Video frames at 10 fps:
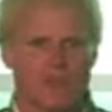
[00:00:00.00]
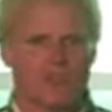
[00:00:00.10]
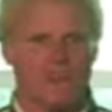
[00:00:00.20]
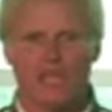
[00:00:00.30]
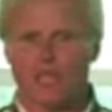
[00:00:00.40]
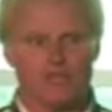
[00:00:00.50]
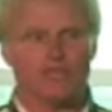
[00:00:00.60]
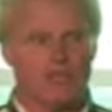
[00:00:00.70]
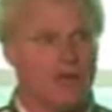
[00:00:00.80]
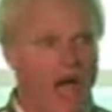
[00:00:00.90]
to think
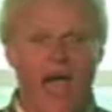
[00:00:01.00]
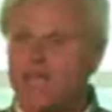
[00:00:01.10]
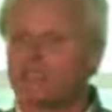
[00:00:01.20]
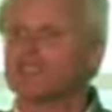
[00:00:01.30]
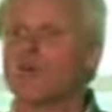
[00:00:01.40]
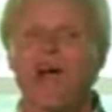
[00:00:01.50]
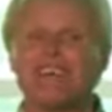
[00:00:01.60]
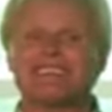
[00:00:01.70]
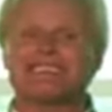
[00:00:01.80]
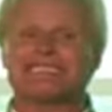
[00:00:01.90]
it's the way. It's the
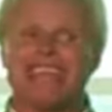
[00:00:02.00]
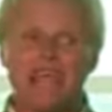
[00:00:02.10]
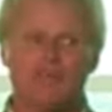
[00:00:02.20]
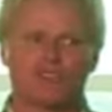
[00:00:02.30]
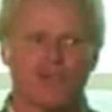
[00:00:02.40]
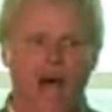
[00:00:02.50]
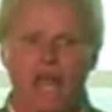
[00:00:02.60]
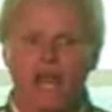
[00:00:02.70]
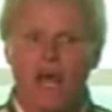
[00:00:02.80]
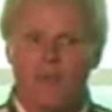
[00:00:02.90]
way that seems
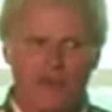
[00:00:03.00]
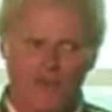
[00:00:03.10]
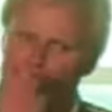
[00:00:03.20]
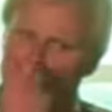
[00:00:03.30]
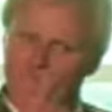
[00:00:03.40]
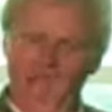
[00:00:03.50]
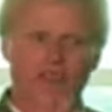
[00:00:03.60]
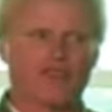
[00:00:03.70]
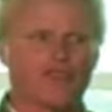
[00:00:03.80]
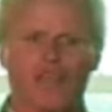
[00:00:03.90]
right. But if you look
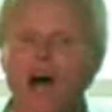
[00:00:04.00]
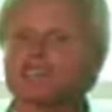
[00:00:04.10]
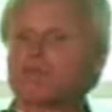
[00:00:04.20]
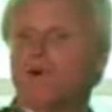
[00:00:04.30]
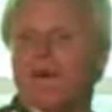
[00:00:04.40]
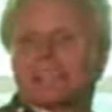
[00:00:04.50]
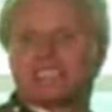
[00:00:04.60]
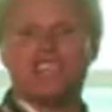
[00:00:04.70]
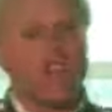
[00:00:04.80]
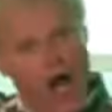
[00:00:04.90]
at it through the gospel, it makes
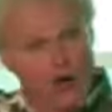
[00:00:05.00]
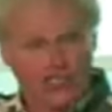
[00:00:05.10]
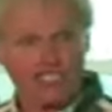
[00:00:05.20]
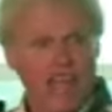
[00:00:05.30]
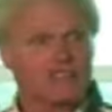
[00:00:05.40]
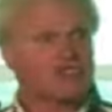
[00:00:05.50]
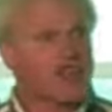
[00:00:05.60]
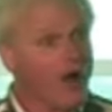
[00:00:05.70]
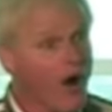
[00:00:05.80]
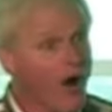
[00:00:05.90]
no sense
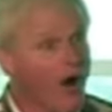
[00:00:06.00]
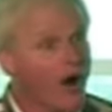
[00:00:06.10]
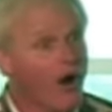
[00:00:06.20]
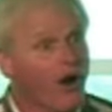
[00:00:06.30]
at all.